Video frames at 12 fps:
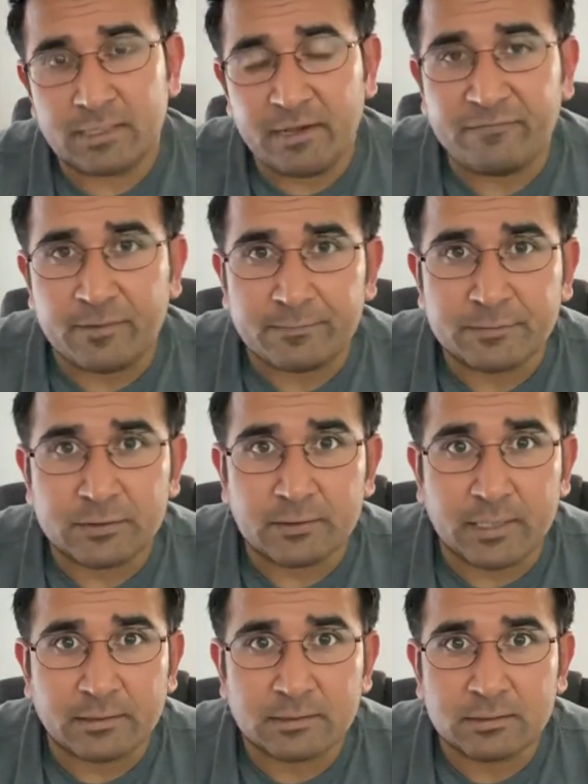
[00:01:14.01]
left arm, so
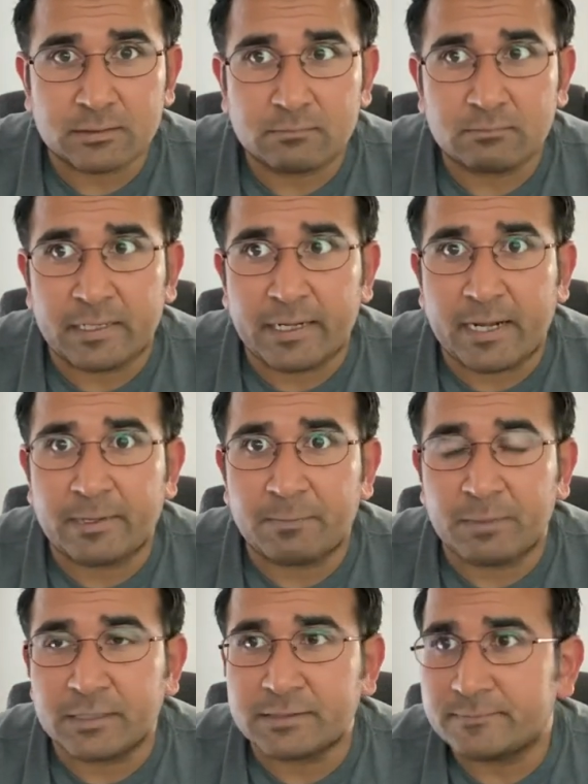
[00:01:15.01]
that's an added
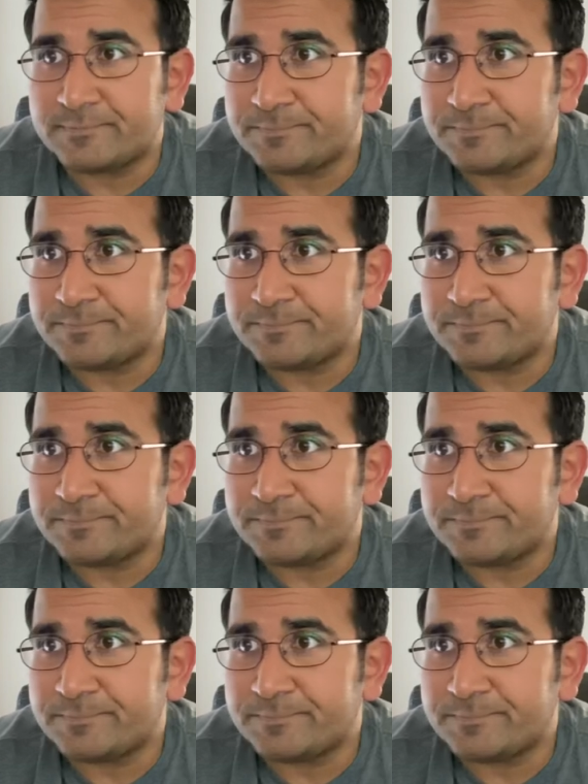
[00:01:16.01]
plus.